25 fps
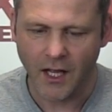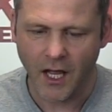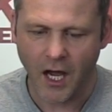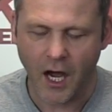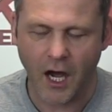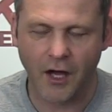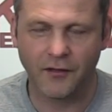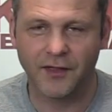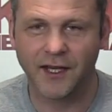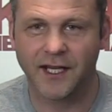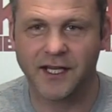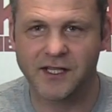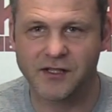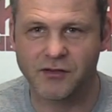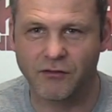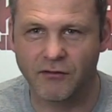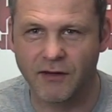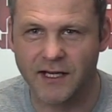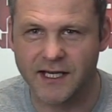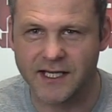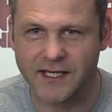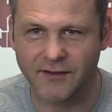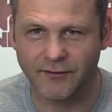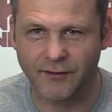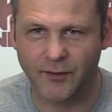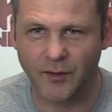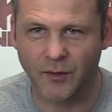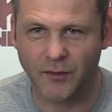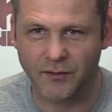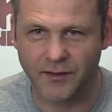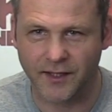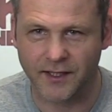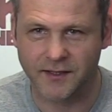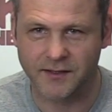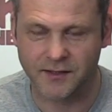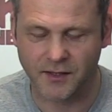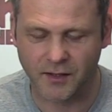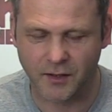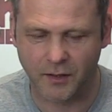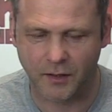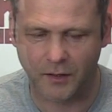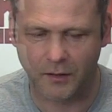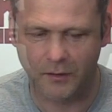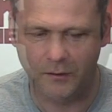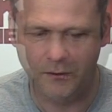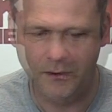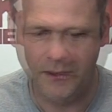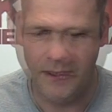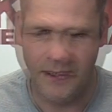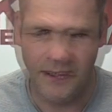I think it's a really difficult thing to
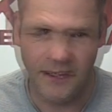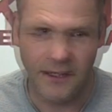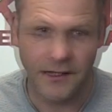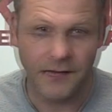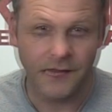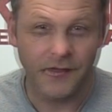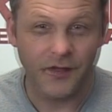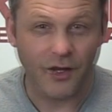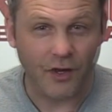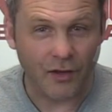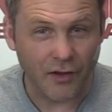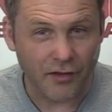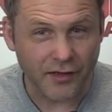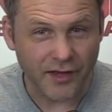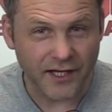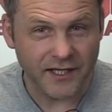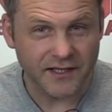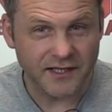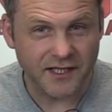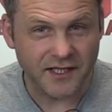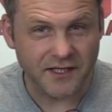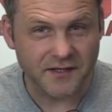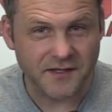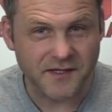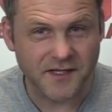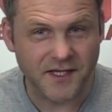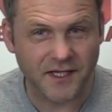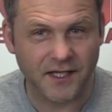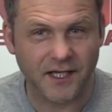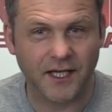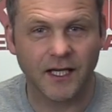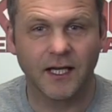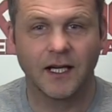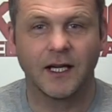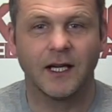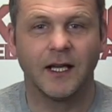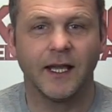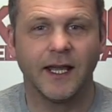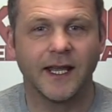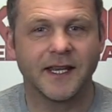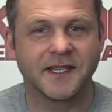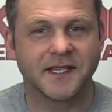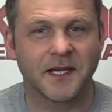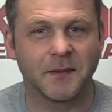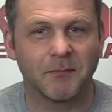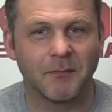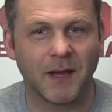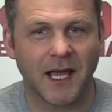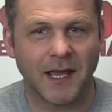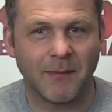call. The other thing to consider is
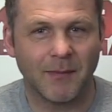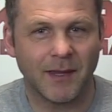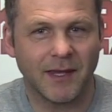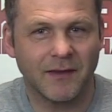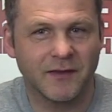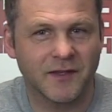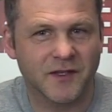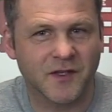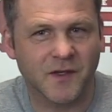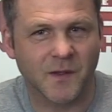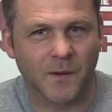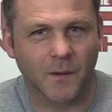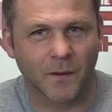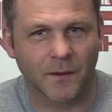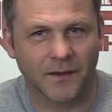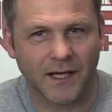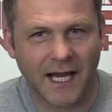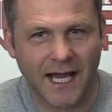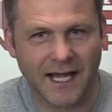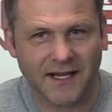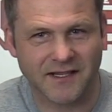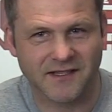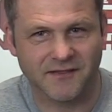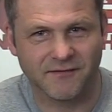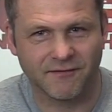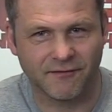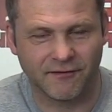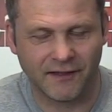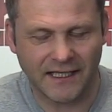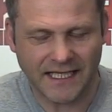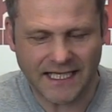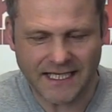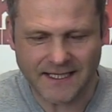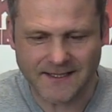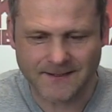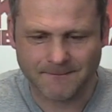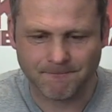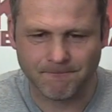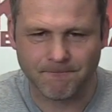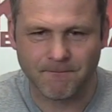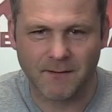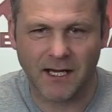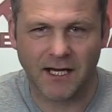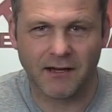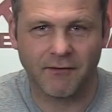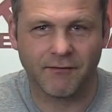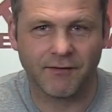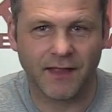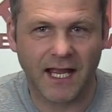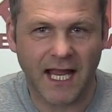that maybe the squad has fleet.
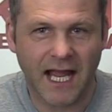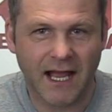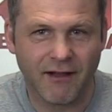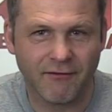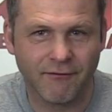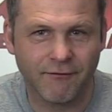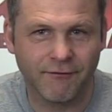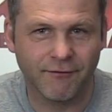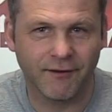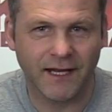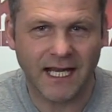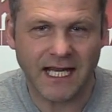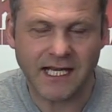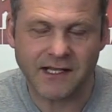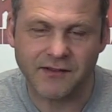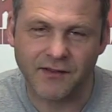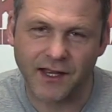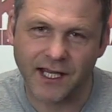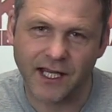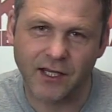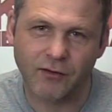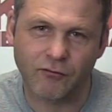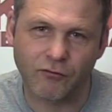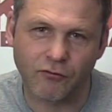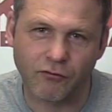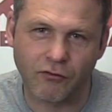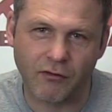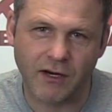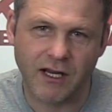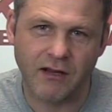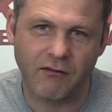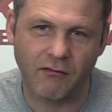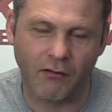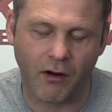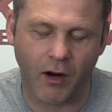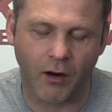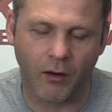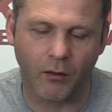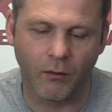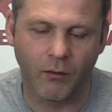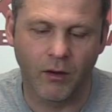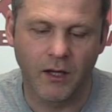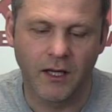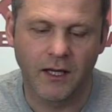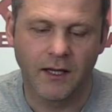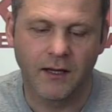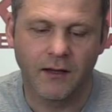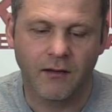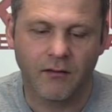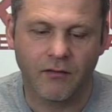And if they have fleet, they can re-roll
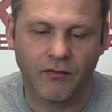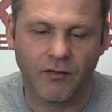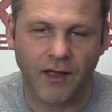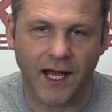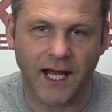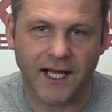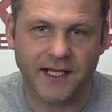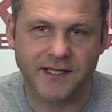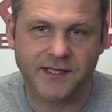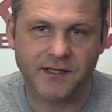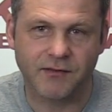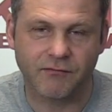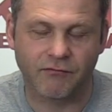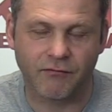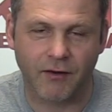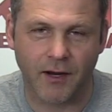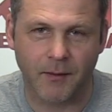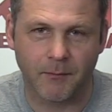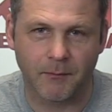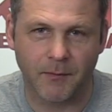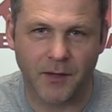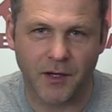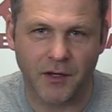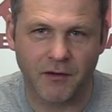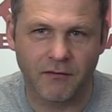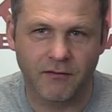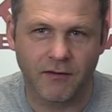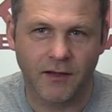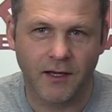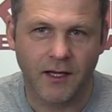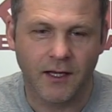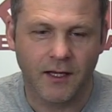that run move.